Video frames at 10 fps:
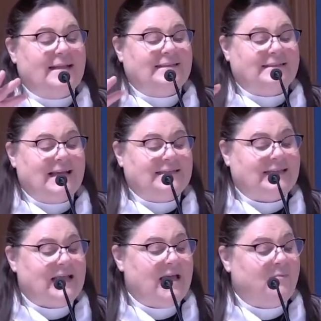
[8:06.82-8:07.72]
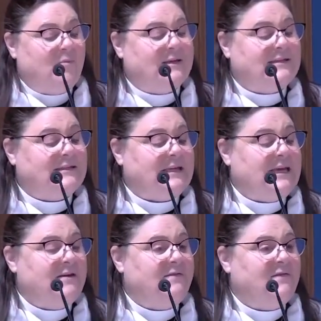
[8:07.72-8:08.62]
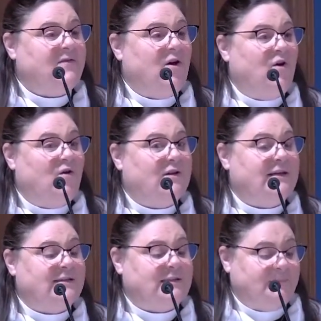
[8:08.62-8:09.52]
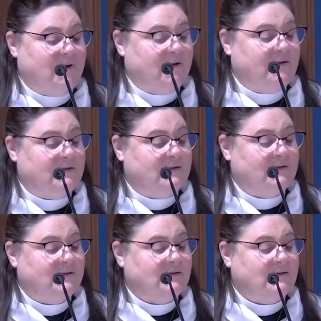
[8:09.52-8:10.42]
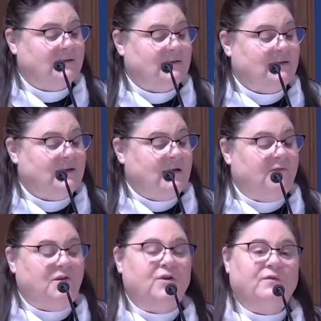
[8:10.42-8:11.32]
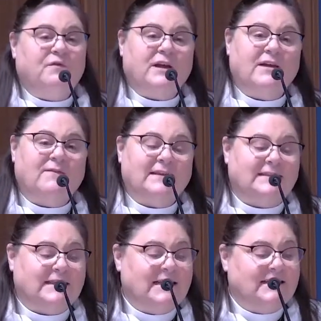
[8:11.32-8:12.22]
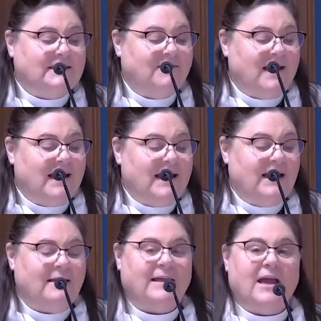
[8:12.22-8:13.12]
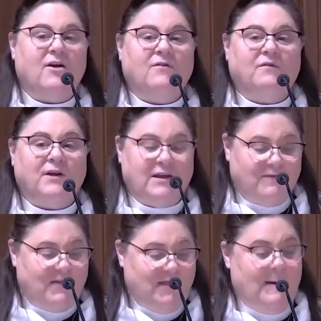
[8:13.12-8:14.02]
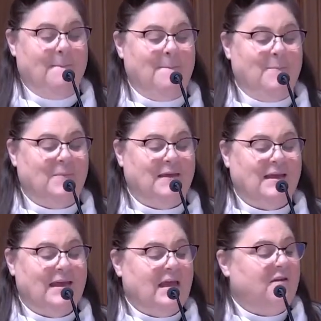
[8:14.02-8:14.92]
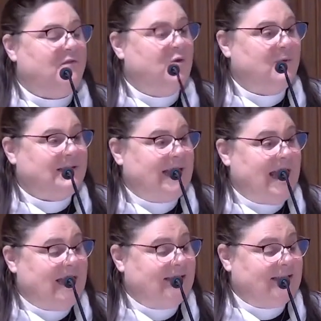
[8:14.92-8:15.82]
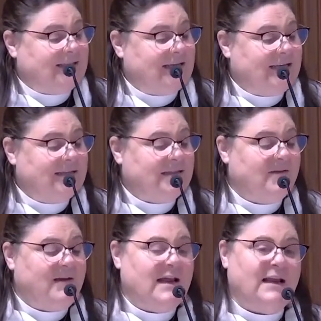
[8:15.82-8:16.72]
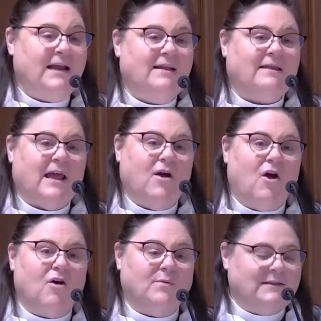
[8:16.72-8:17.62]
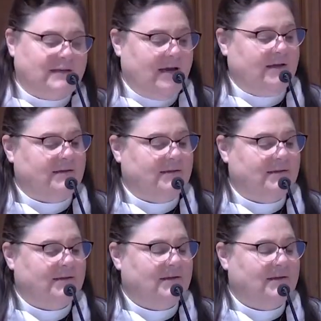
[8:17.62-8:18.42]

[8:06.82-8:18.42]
and said to them, Receive the Holy Spirit. If you forgive the sins of any, they are forgiven them. If you retain the sins of any, they are retained.